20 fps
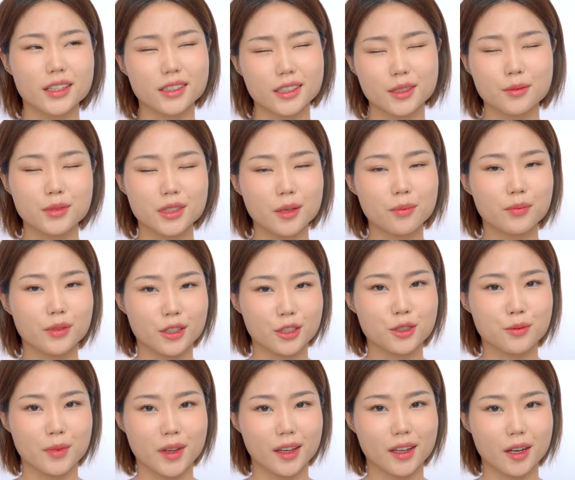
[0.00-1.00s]
It seems that
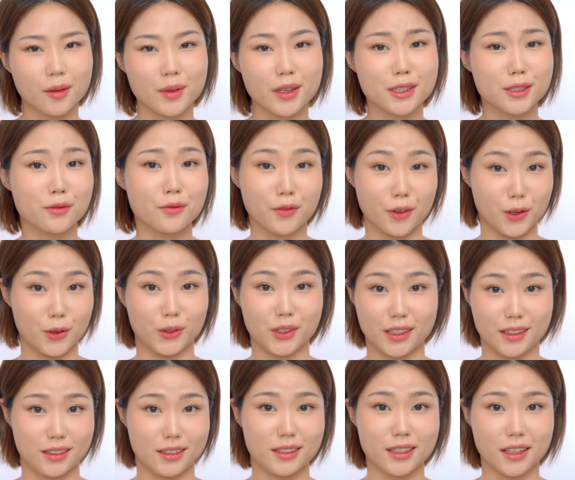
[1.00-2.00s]
blush makeup is in vogue
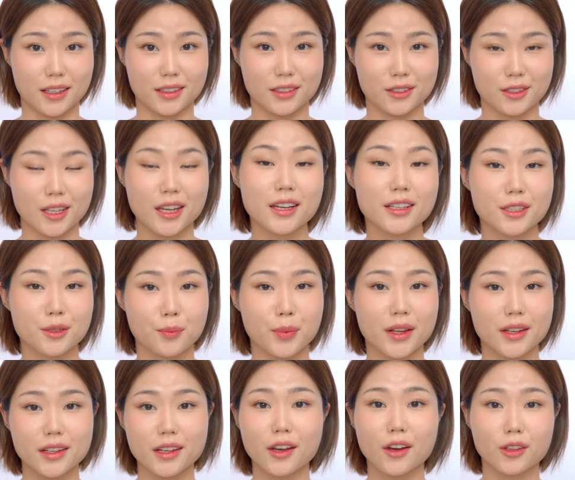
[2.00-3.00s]
these days.
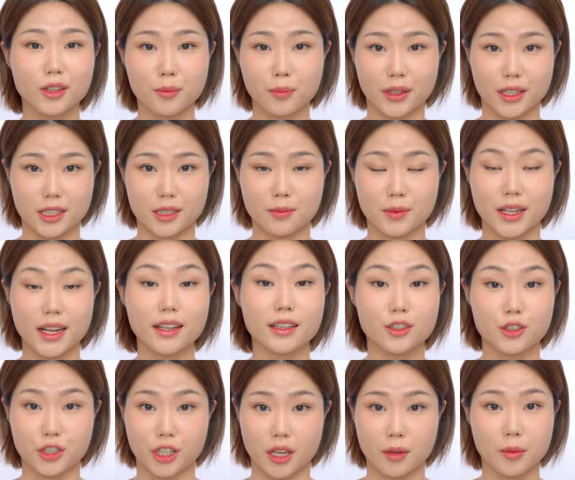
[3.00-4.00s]
Depending on the placement
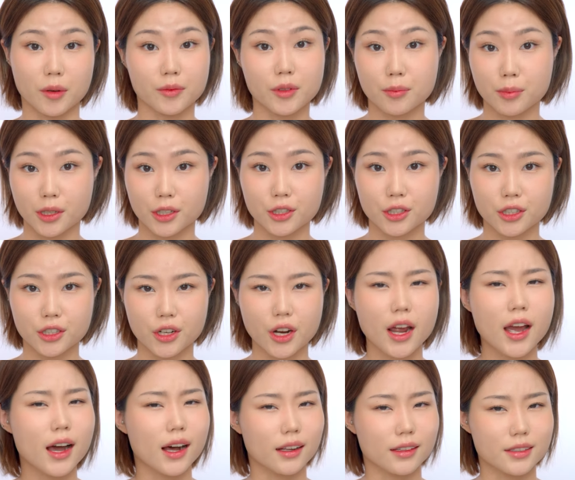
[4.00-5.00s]
and shape of the blusher,
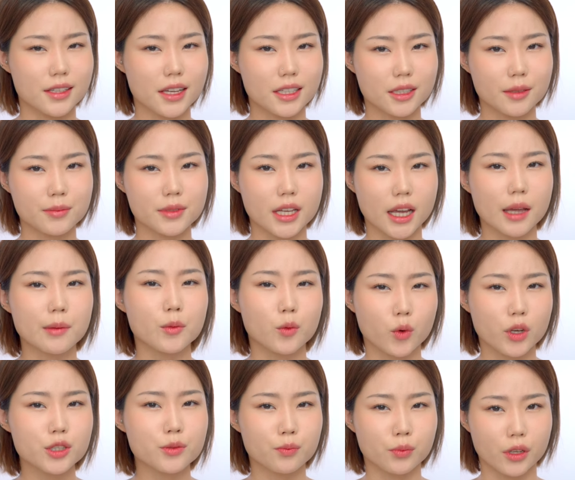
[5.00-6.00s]
I'll take some time
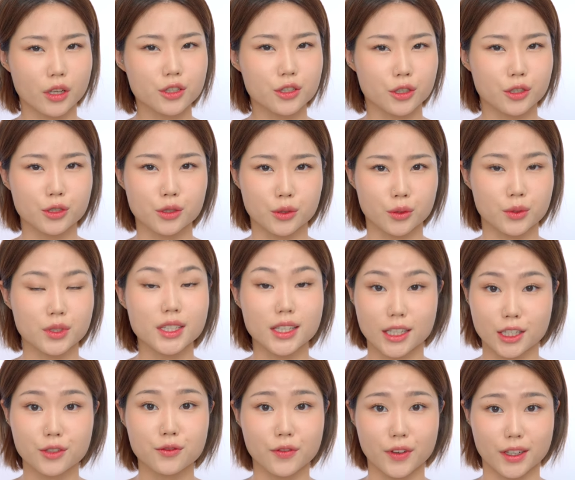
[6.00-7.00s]
which blusher suits
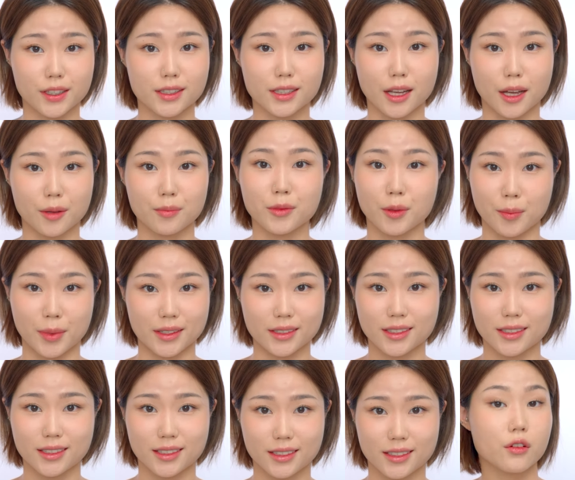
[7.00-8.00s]
each face type the
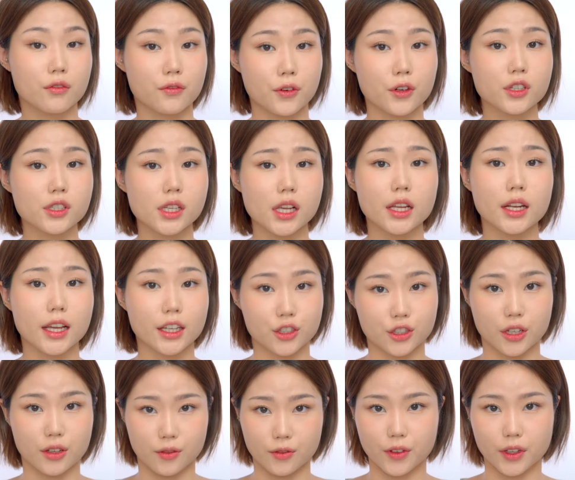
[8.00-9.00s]
best. First, an
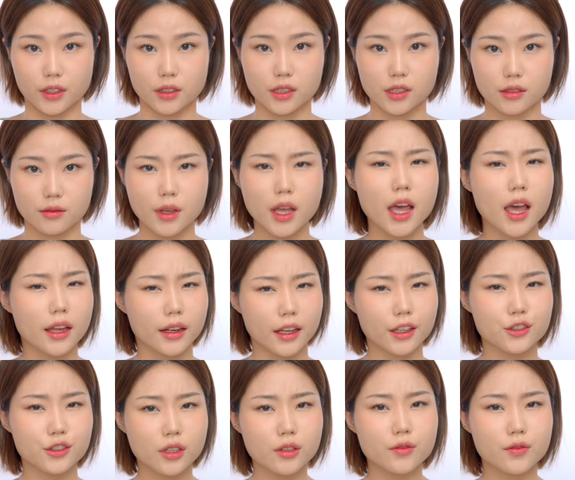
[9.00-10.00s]
egg-shaped face. An
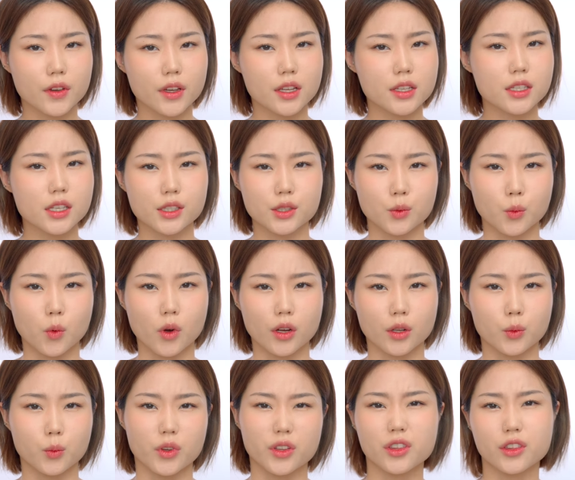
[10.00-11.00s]
egg-shaped face is
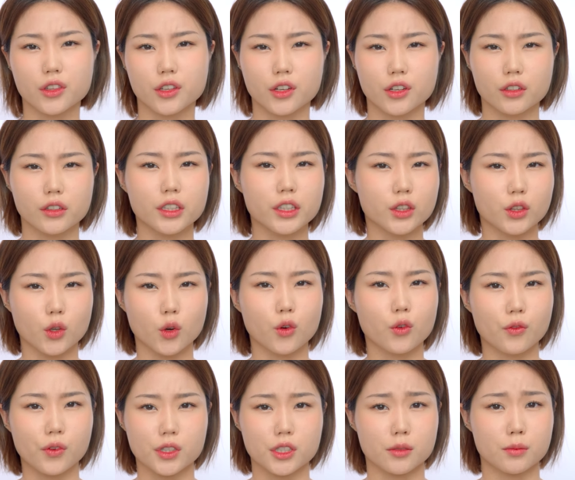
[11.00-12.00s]
one with nearly no
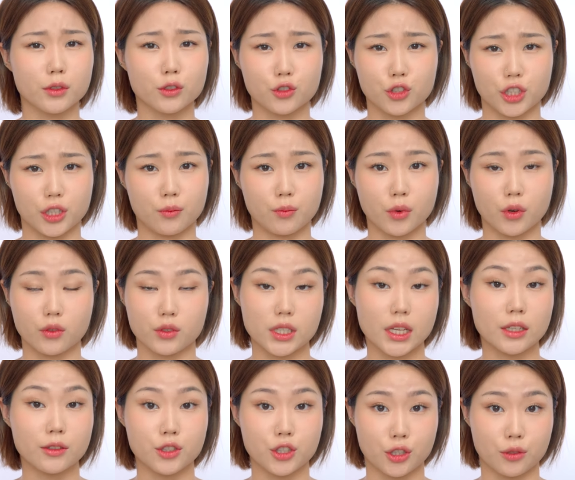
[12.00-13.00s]
visible cheekbones
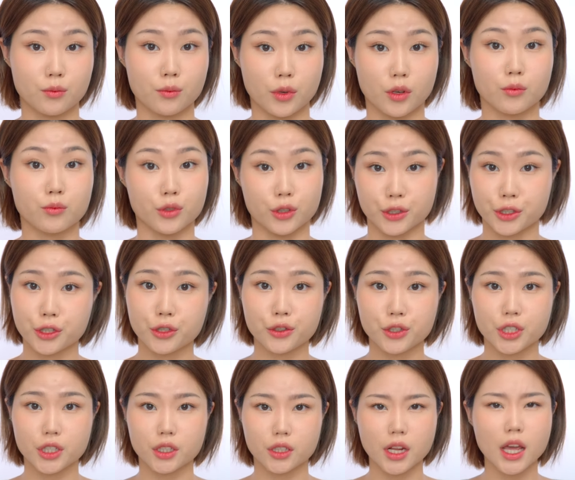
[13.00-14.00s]
and chin bone
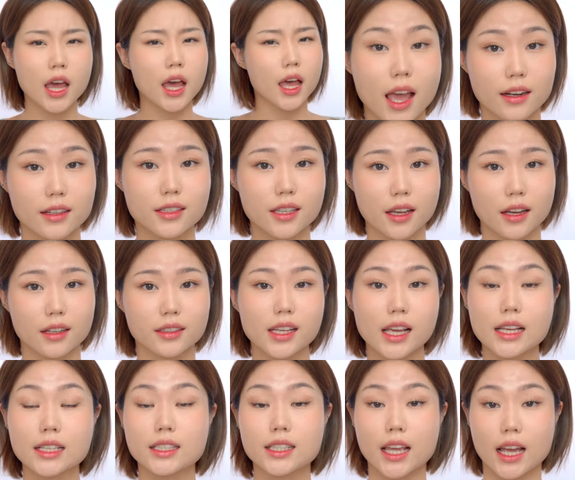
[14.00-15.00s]
protrusion and is held
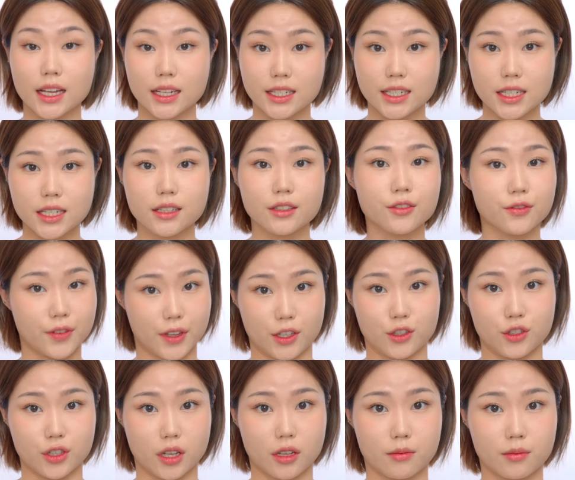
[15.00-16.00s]
as the ideal
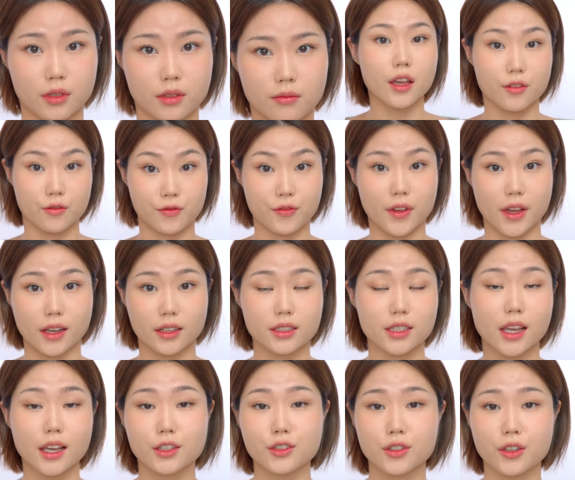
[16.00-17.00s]
face shape. In
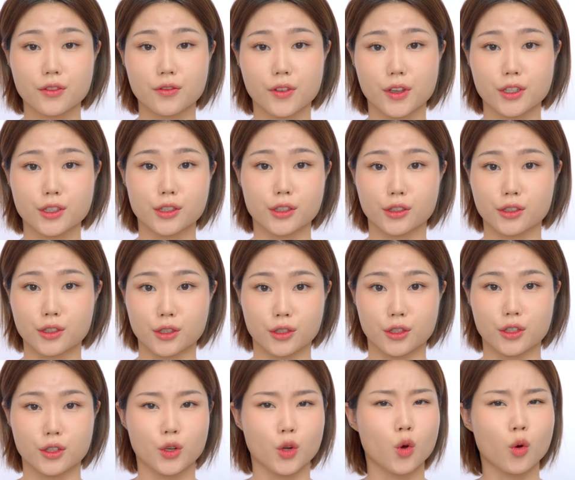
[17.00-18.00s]
fact, egg-shaped face looks
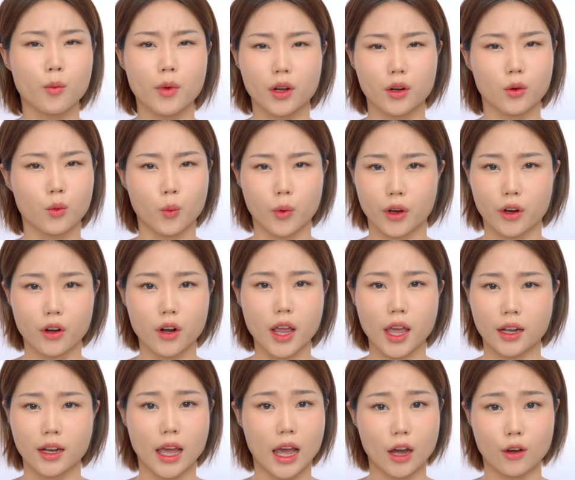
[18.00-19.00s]
good no matter where
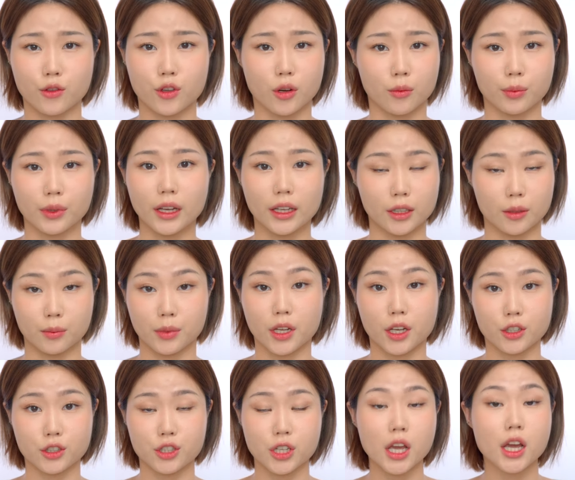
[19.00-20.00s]
and how you apply the
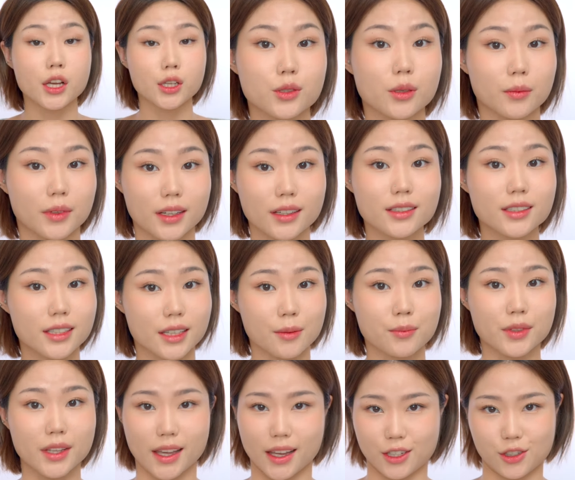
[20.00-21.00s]
blush, so I'm gonna
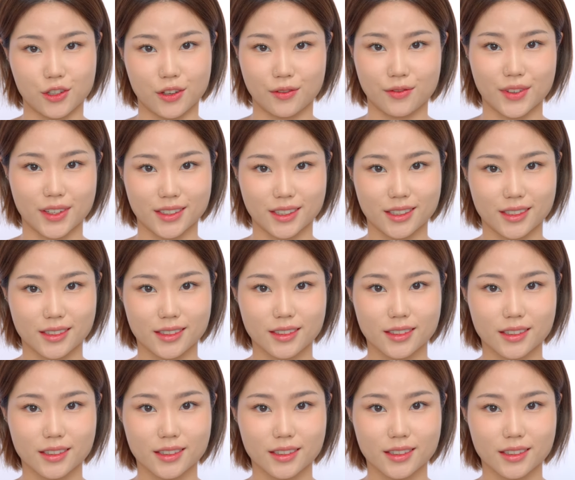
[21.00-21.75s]
skip the egg-shaped face.